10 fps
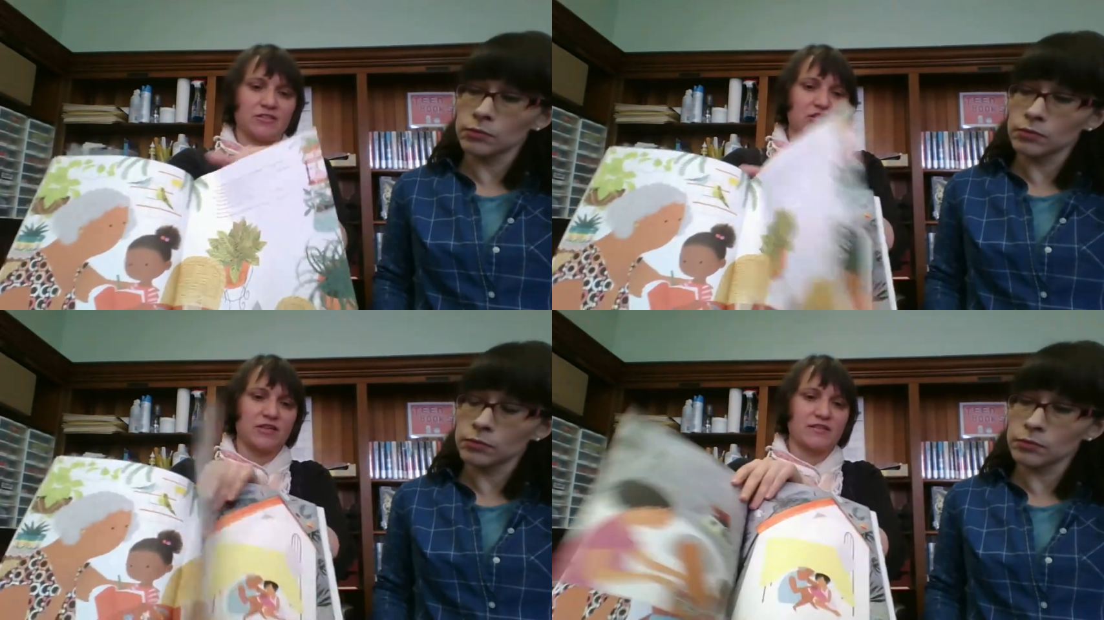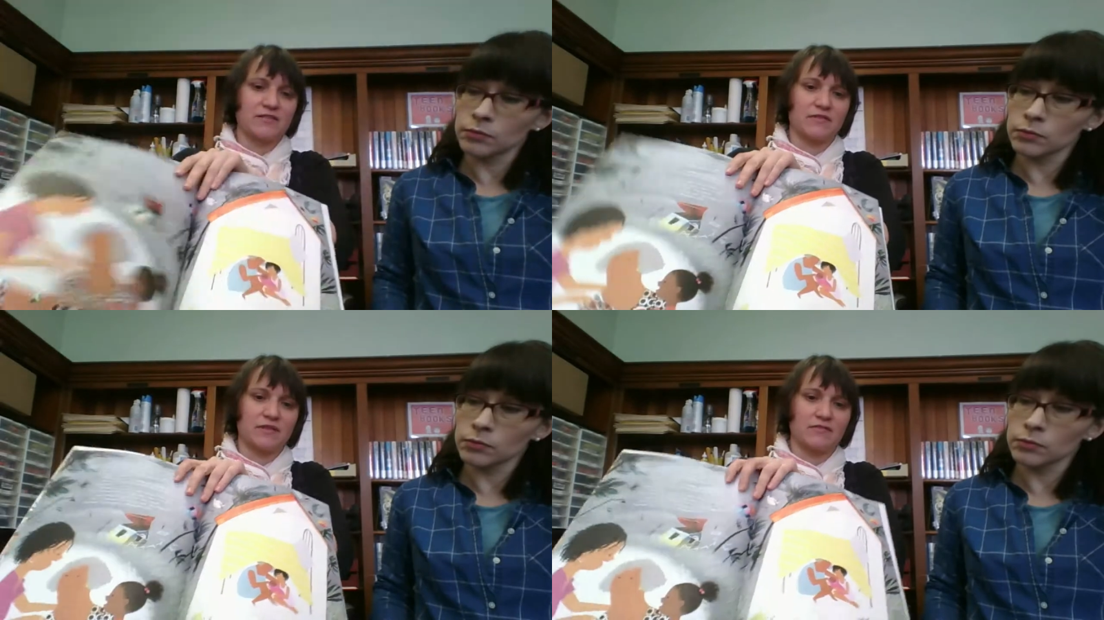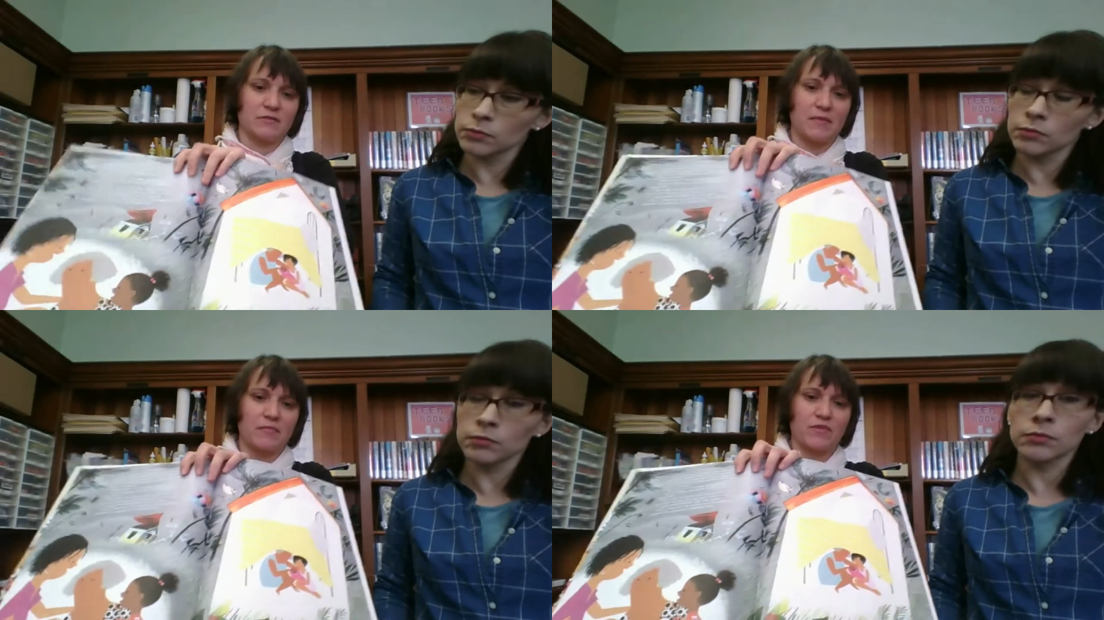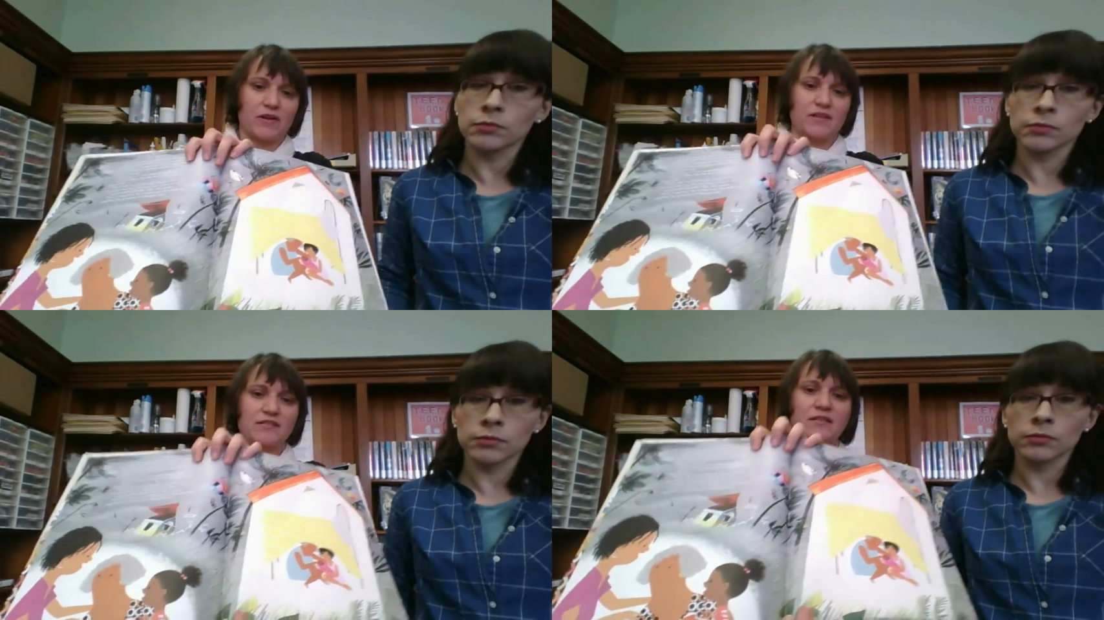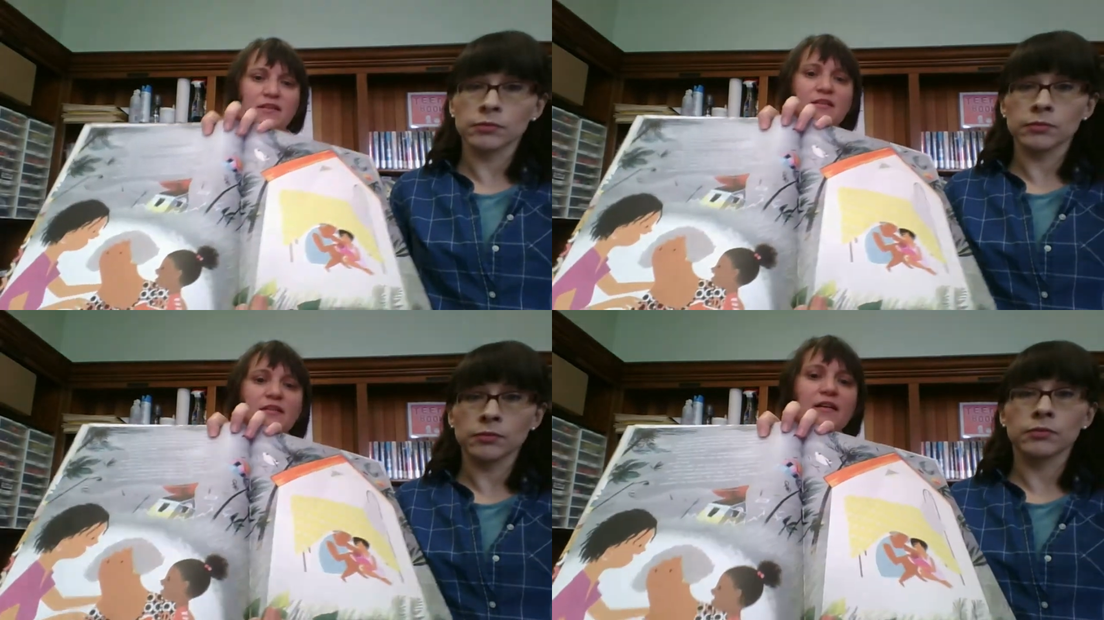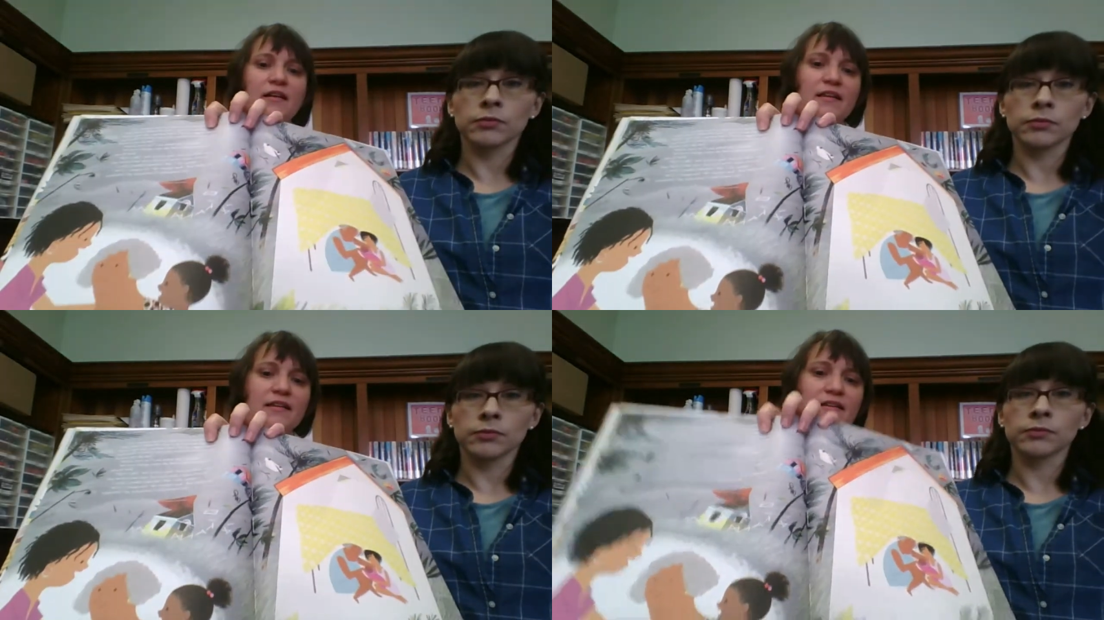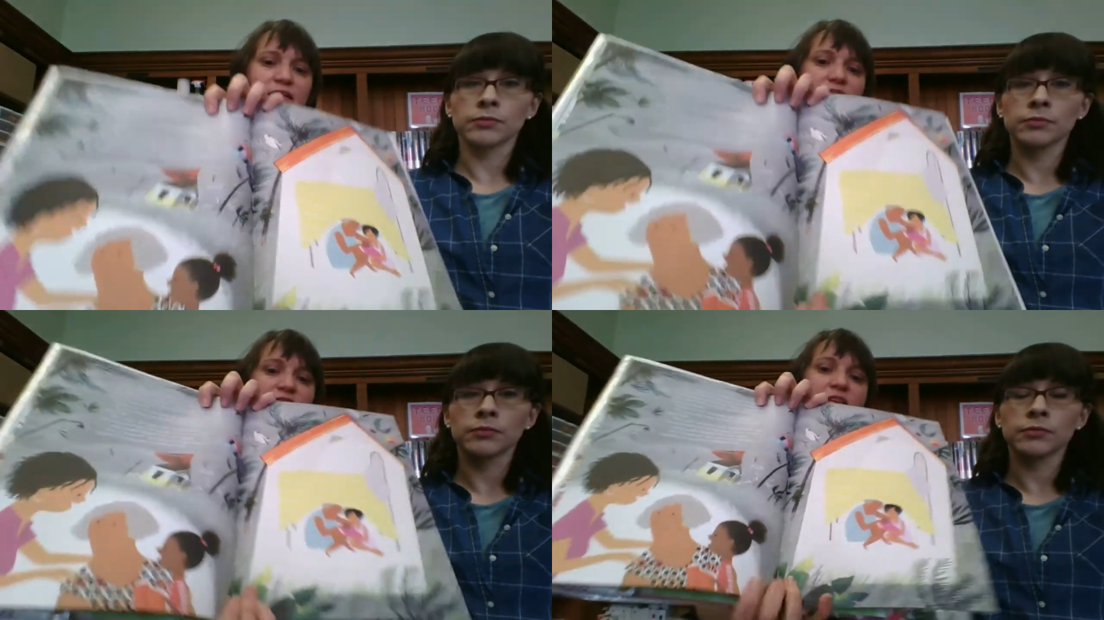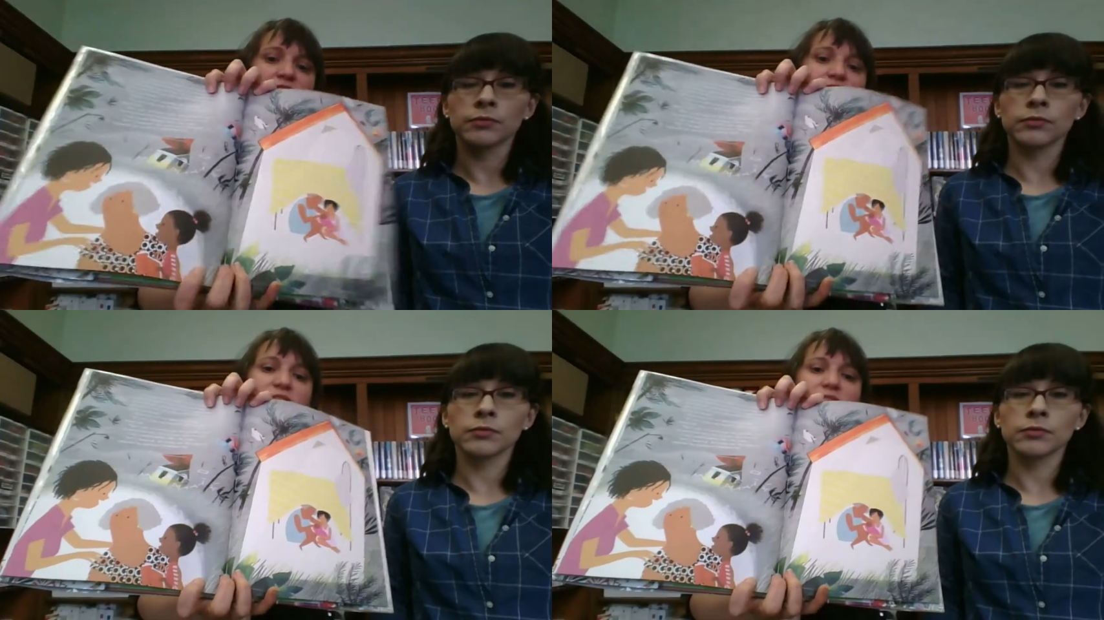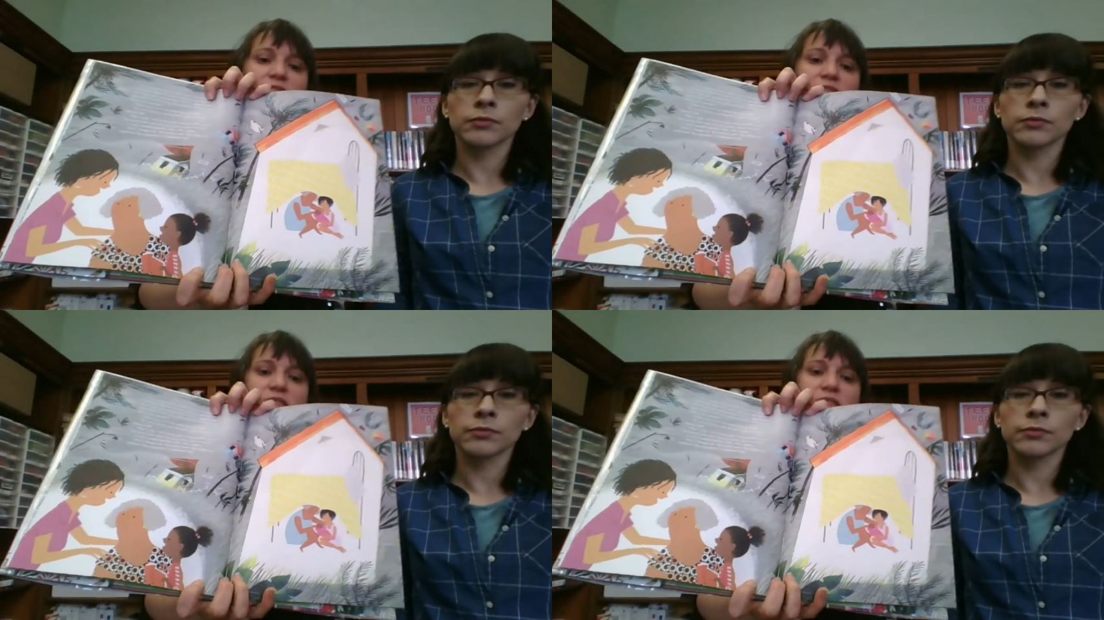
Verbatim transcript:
Speaker 1: So she doesn't really remember it. I like the illustrations.